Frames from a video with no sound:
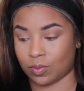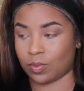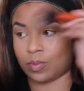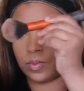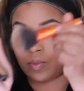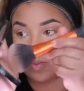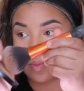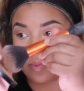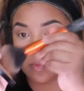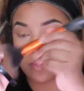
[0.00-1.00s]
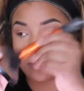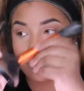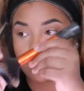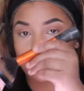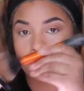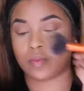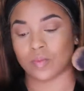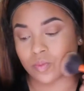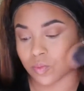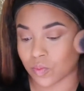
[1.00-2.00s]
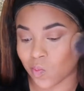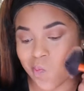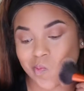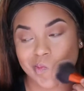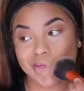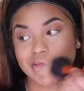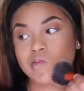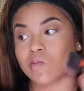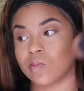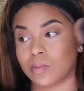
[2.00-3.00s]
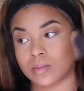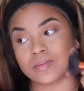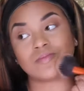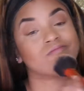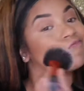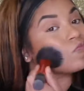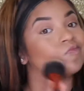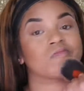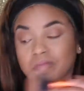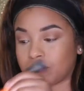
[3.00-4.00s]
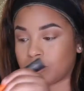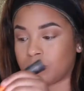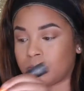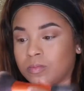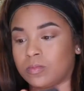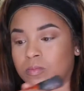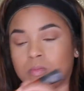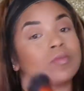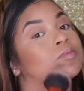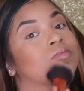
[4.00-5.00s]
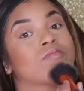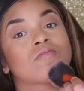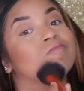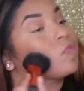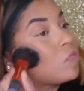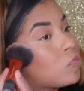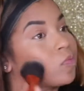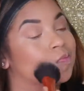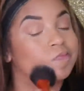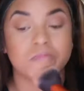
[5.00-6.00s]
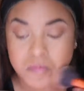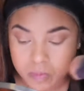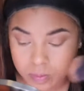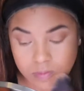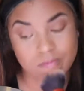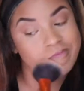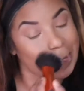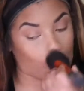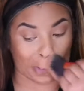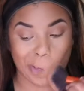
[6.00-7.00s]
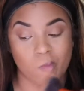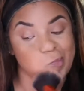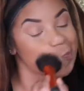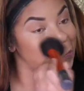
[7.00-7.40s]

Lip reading: I'm going to distribute this powder all over my face to give me a little more coverage and that smooth,